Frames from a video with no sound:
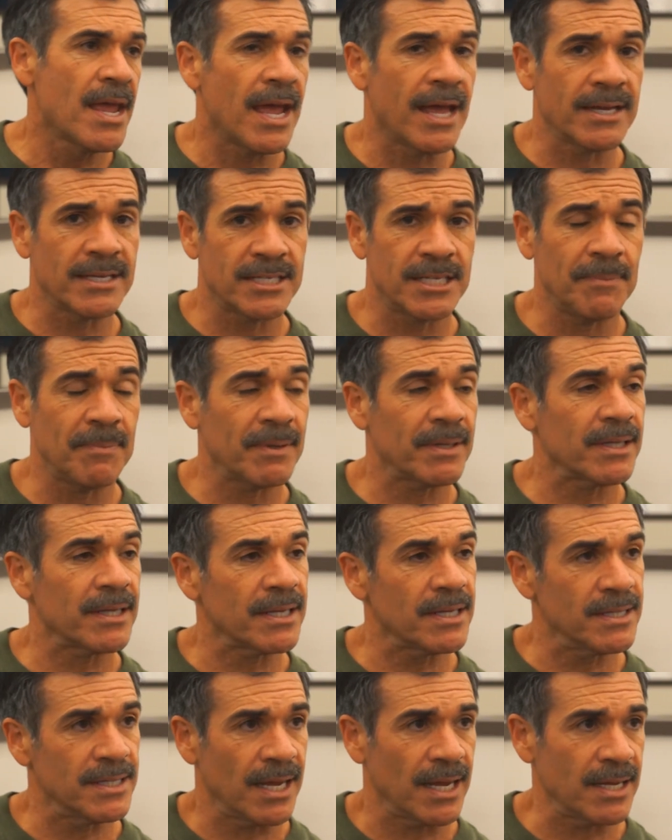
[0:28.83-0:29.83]
And
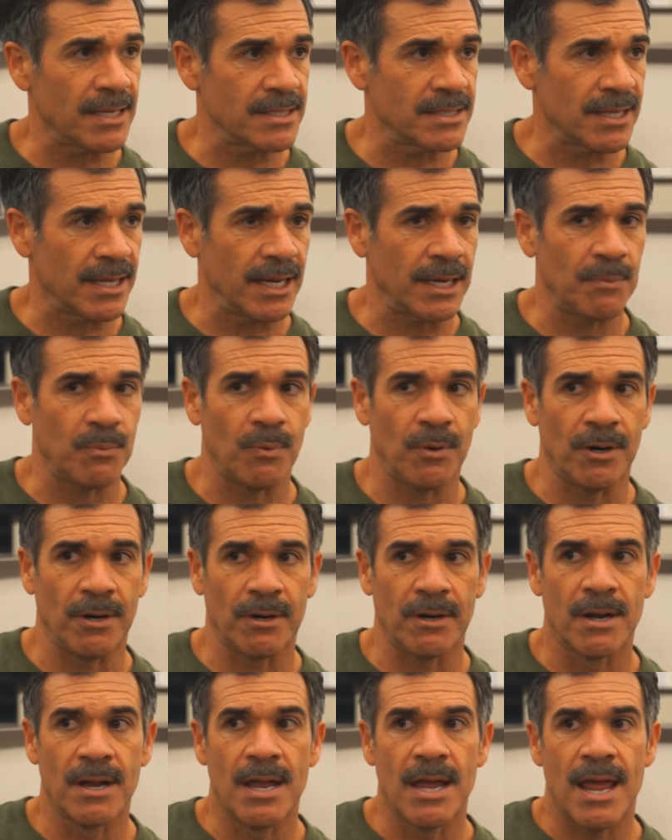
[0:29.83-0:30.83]
typically a day is set up
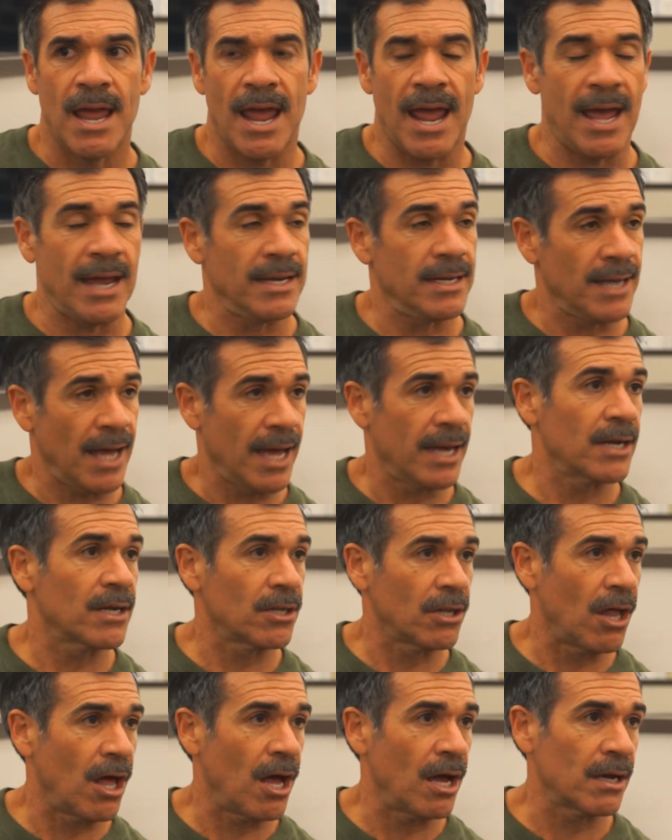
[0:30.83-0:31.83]
where at 9
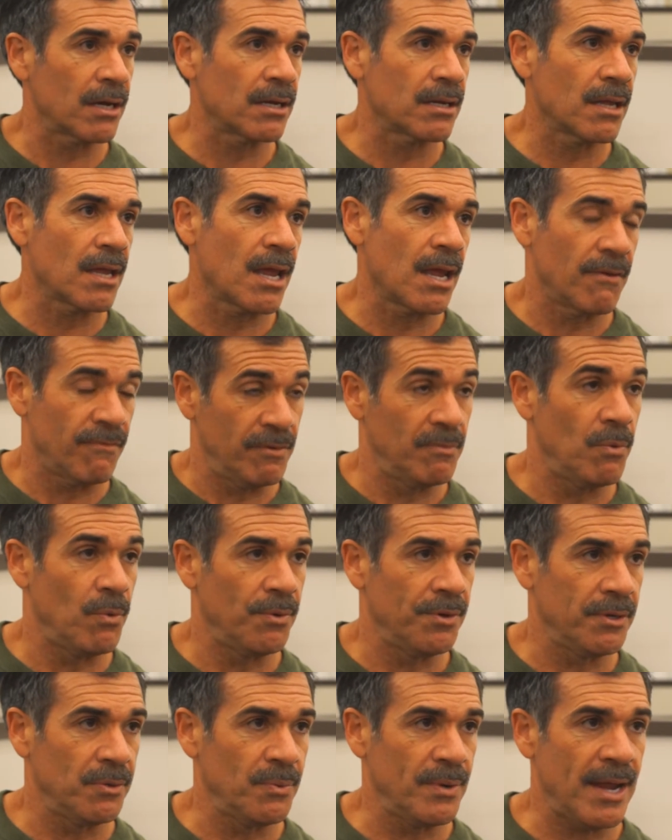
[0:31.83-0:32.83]
o'clock every
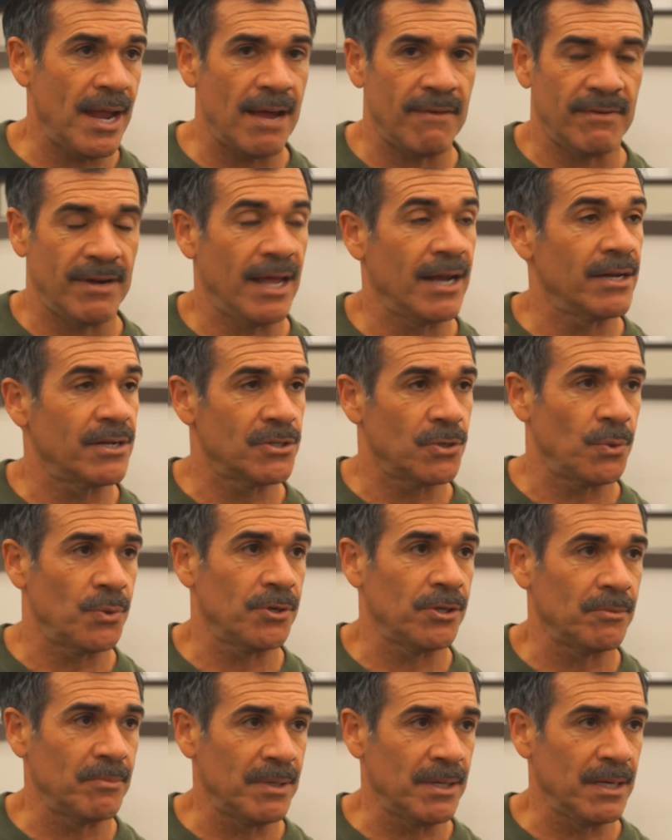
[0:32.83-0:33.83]
morning we have an
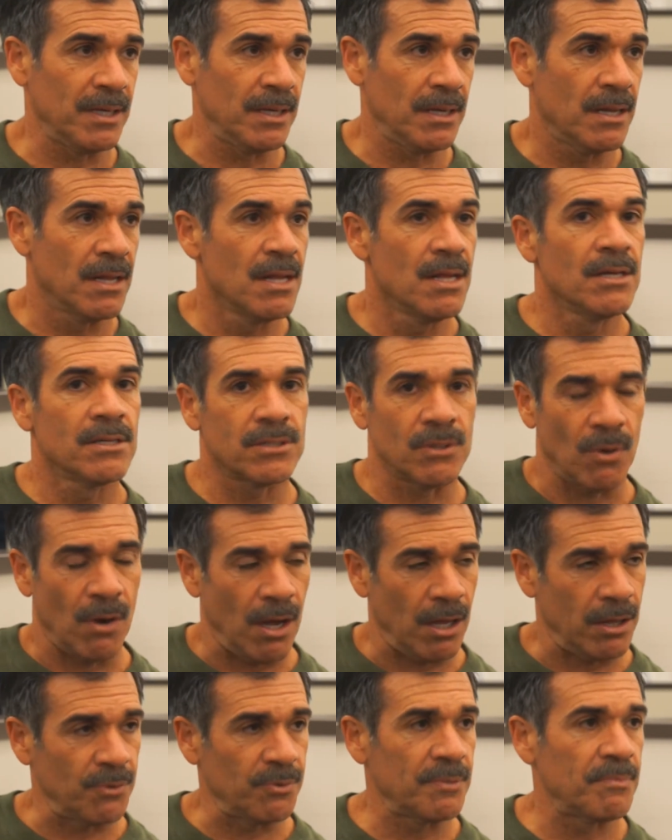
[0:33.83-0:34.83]
editorial meeting. So
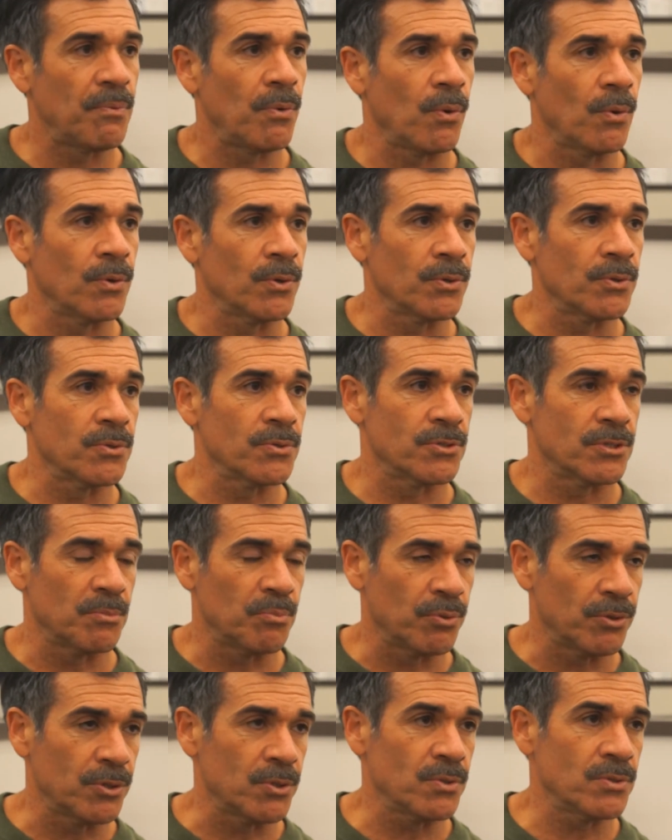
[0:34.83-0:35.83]
all the reporters, the
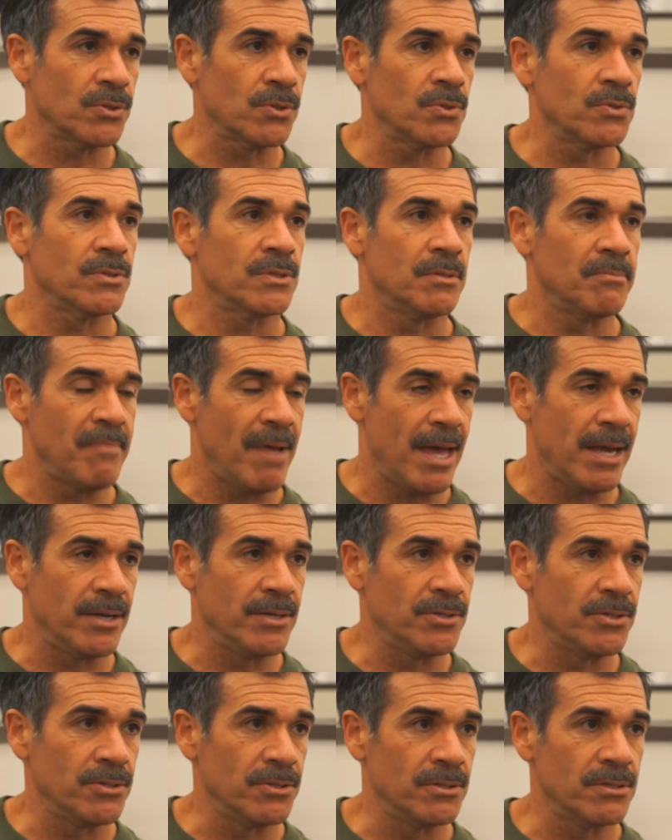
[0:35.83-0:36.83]
producers, the
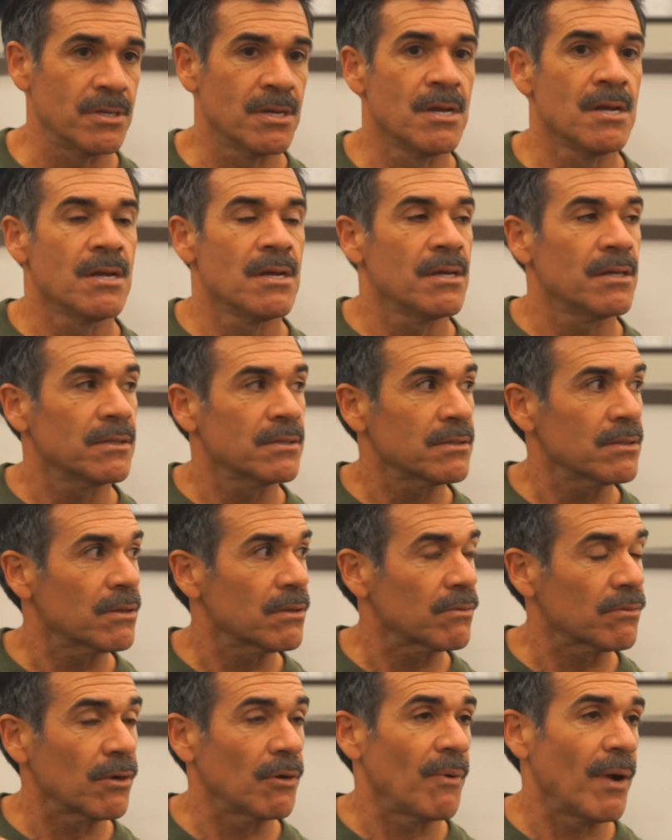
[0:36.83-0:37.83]
managers,
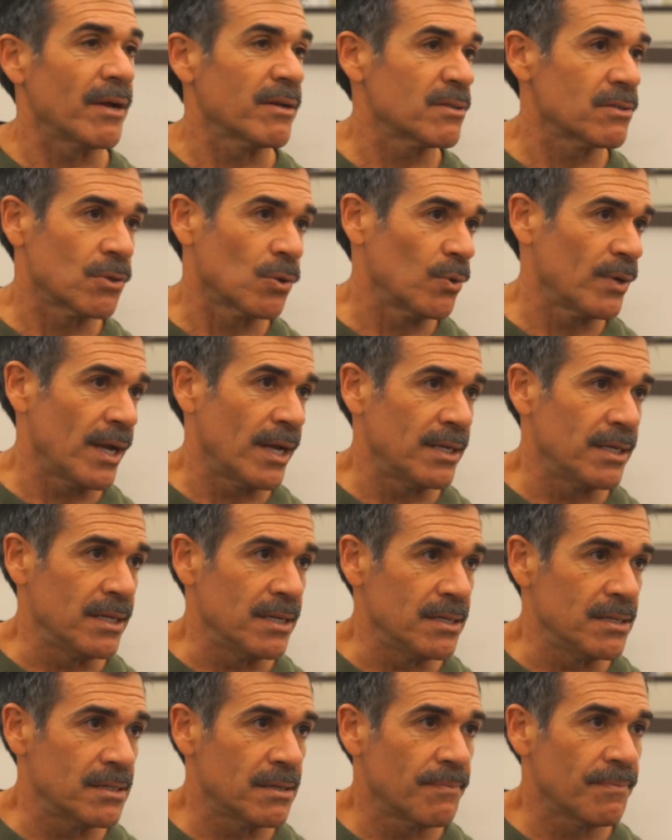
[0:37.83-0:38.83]
throw out story
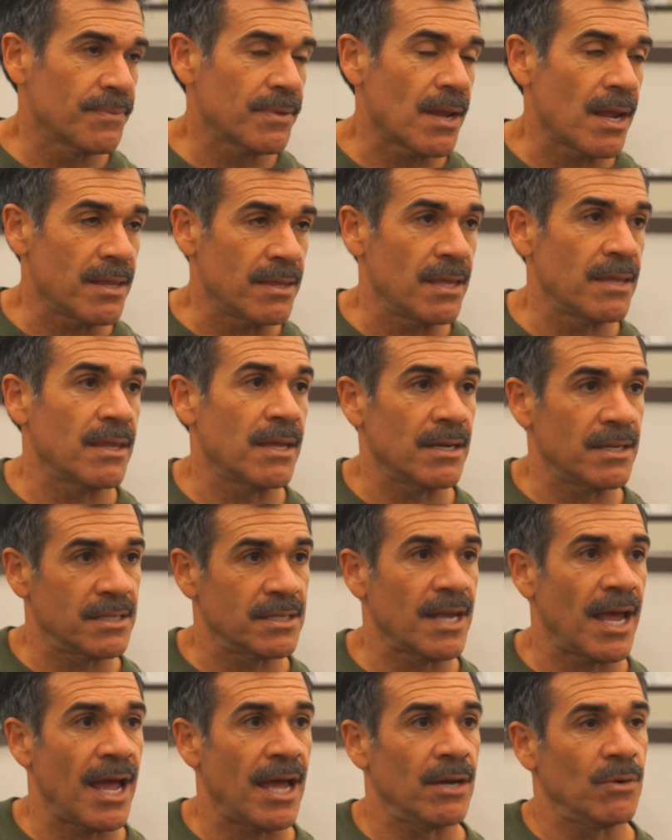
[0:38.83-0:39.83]
ideas, and then they
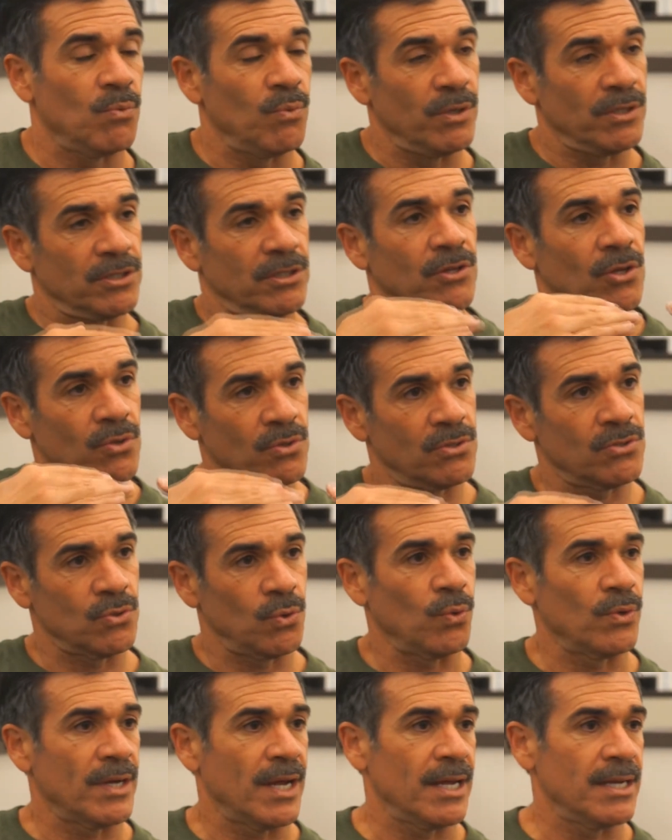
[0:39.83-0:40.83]
decide which of those
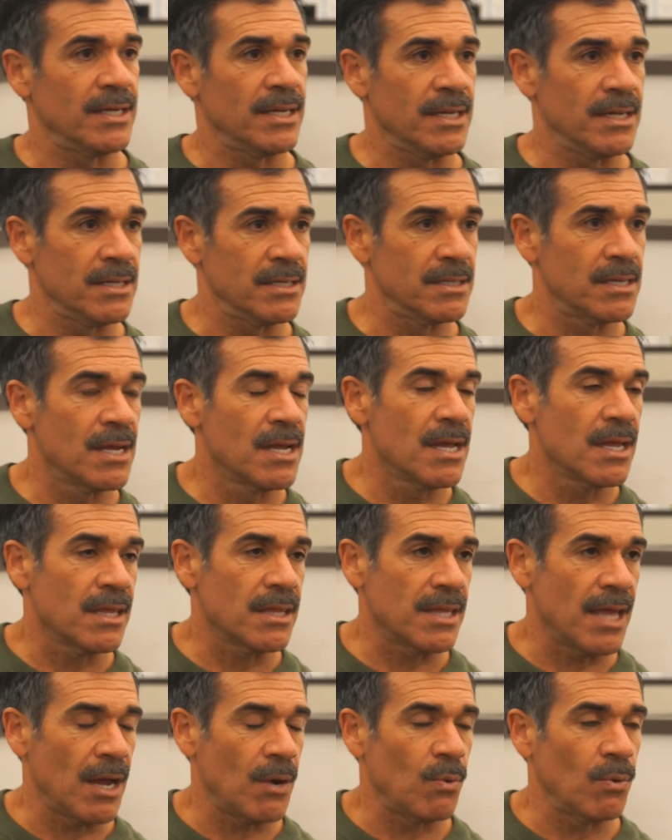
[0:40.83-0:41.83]
story ideas
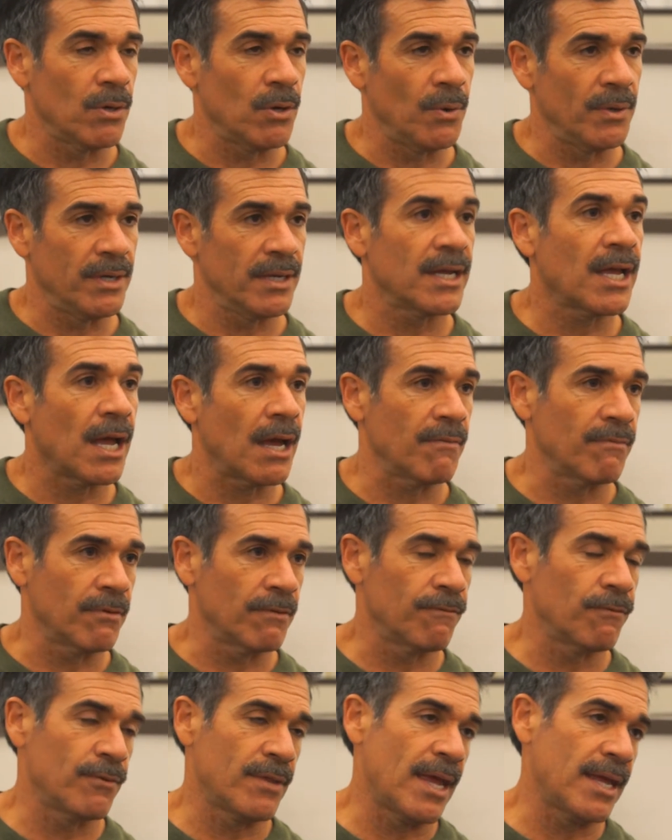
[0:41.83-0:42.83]
that we're going to
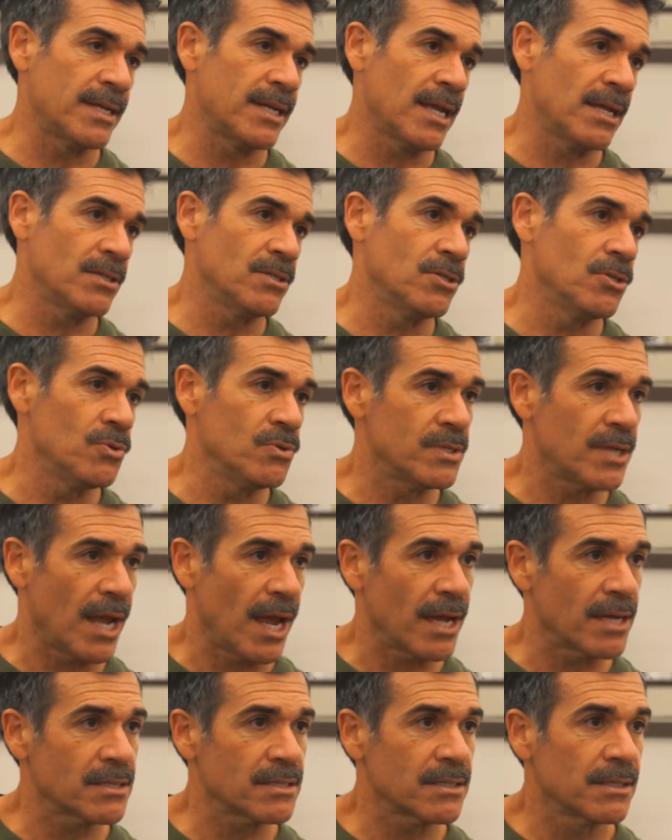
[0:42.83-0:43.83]
cover for that day's
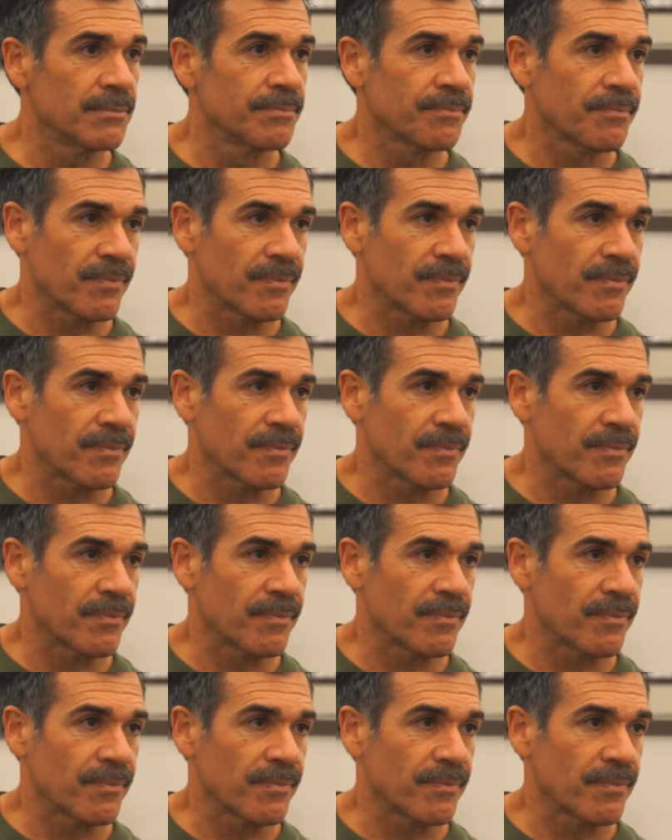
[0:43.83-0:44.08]
newscast.